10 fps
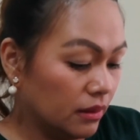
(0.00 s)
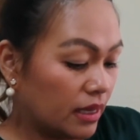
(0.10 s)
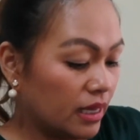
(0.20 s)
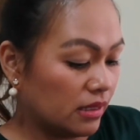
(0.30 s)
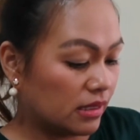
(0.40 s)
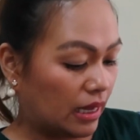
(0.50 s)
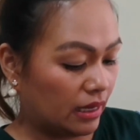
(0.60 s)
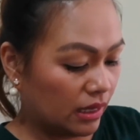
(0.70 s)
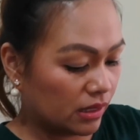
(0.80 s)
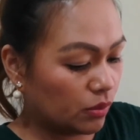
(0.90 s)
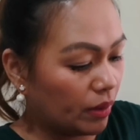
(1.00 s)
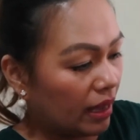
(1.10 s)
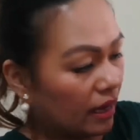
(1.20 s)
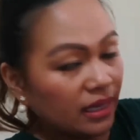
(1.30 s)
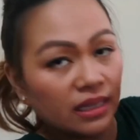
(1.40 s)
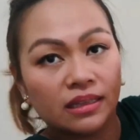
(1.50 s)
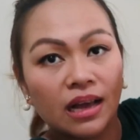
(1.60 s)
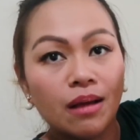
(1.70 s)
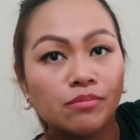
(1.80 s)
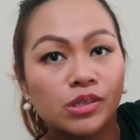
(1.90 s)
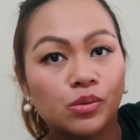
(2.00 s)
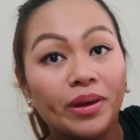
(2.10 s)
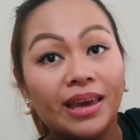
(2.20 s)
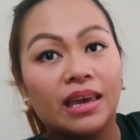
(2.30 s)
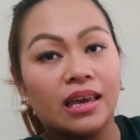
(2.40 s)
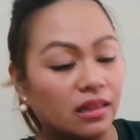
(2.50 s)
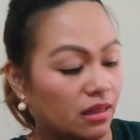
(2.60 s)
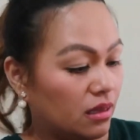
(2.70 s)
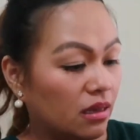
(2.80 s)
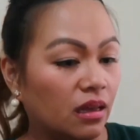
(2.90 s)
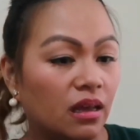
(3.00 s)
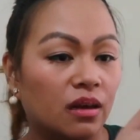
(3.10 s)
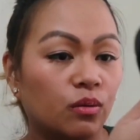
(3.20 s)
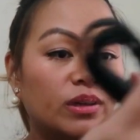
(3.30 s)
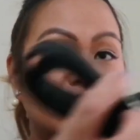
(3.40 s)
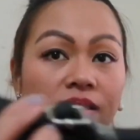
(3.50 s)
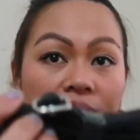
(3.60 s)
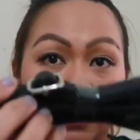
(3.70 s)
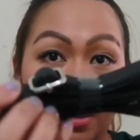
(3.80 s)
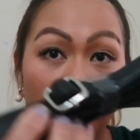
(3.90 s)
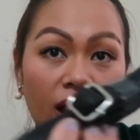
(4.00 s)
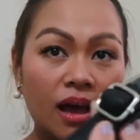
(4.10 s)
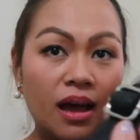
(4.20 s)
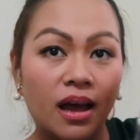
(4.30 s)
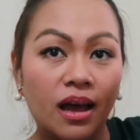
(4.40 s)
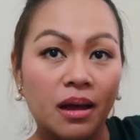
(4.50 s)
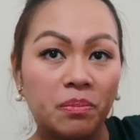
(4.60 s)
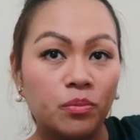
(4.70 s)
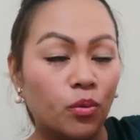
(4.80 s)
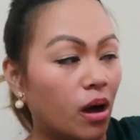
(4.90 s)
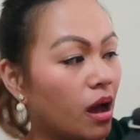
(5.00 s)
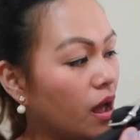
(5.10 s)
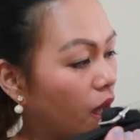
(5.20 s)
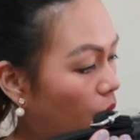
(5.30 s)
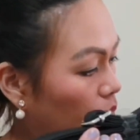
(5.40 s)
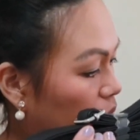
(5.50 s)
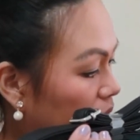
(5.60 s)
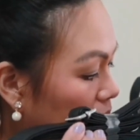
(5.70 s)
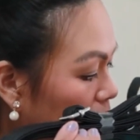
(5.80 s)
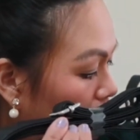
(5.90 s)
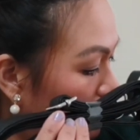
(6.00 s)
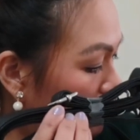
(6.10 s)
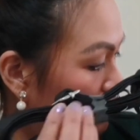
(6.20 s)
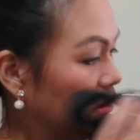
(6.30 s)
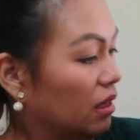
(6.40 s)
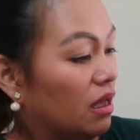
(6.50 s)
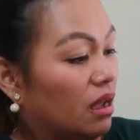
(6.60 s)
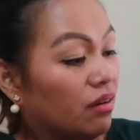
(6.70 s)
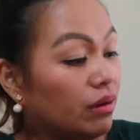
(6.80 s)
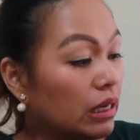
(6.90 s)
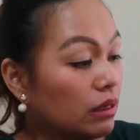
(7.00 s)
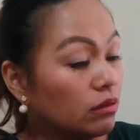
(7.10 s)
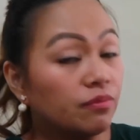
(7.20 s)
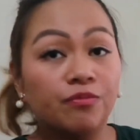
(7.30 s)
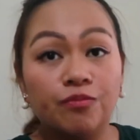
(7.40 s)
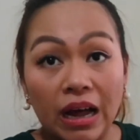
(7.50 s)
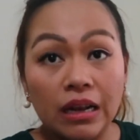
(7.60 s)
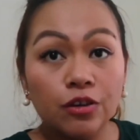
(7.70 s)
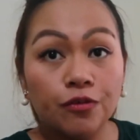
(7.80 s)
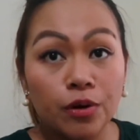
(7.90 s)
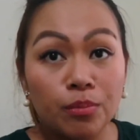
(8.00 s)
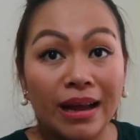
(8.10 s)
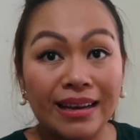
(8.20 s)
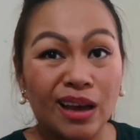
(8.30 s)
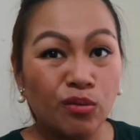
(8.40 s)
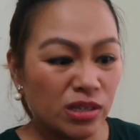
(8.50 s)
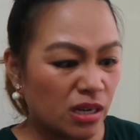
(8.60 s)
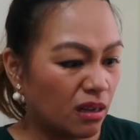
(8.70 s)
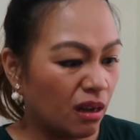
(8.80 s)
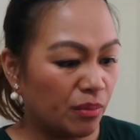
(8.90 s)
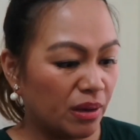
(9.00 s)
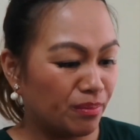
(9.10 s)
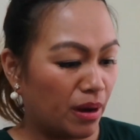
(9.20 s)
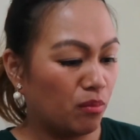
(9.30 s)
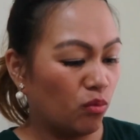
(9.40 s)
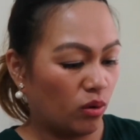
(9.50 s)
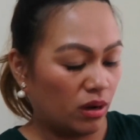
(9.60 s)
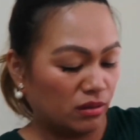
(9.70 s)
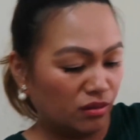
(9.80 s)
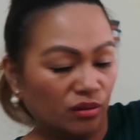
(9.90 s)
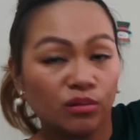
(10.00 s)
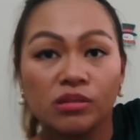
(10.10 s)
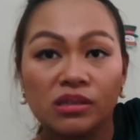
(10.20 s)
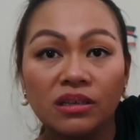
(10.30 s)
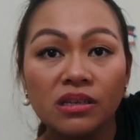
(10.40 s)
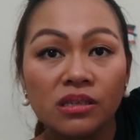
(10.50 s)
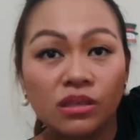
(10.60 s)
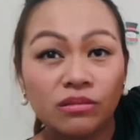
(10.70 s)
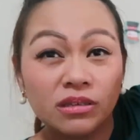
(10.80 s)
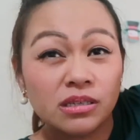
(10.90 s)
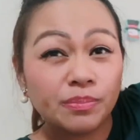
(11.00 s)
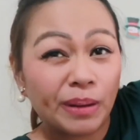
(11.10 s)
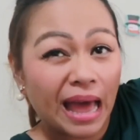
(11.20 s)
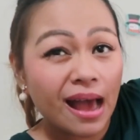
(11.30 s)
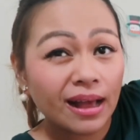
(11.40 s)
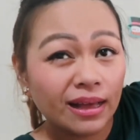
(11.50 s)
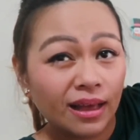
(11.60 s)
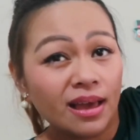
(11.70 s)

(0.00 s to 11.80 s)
inside as well, it comes with a strap. Wow, really good. Really good value for money. I wish I got my mom one, you know, because there's black